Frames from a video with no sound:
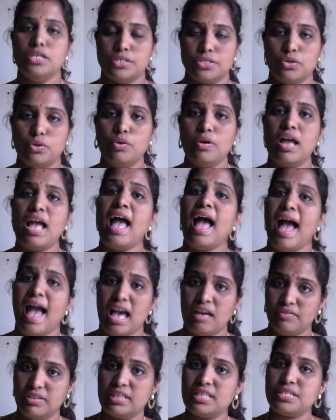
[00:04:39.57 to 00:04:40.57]
So
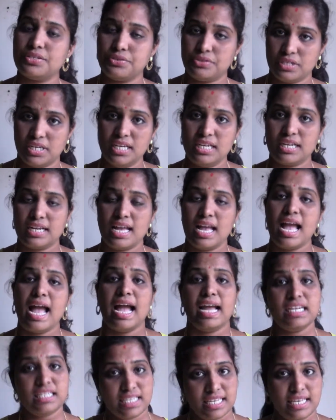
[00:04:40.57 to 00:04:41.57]
having this drink
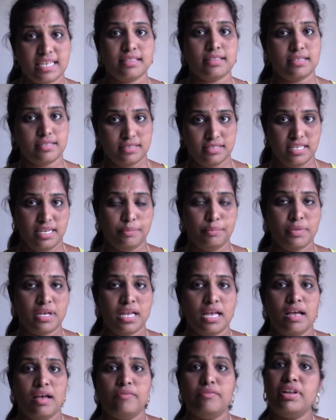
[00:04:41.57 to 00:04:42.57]
and taking the
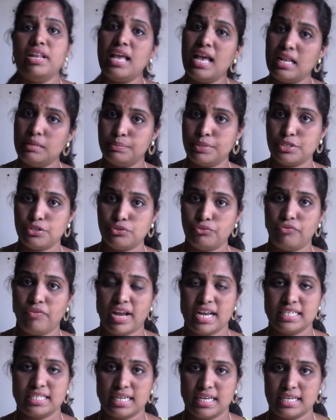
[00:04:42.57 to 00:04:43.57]
steam will help us to
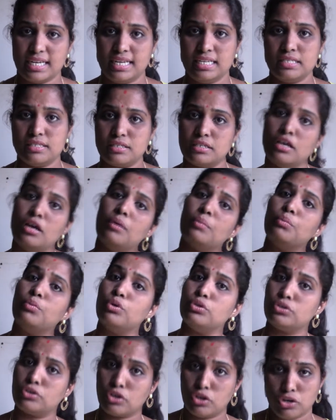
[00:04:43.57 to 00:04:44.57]
fight against
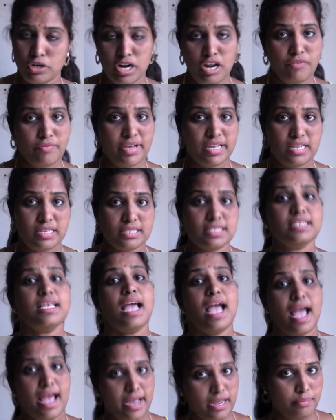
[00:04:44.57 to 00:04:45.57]
both coronavirus
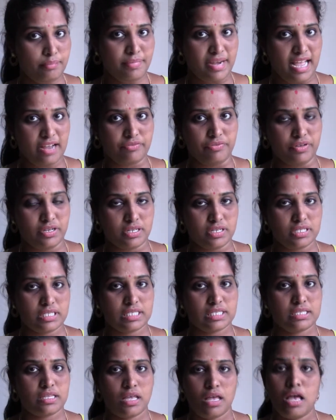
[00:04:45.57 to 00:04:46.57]
and black
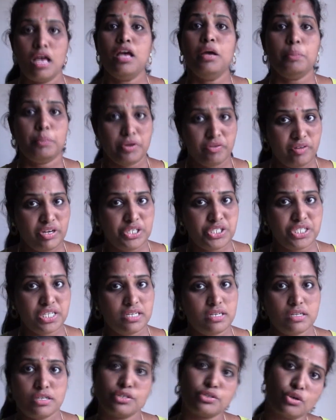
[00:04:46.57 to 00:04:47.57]
fungus.
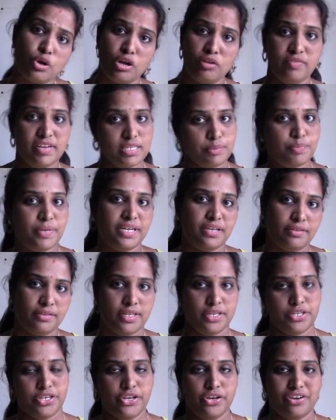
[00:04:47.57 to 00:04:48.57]
Prevention is always better
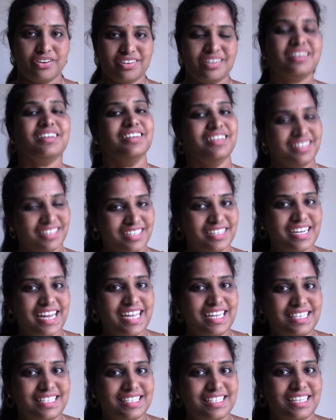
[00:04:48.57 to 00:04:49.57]
than cure,
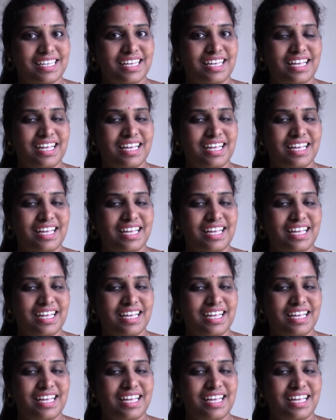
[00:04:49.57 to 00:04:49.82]
right?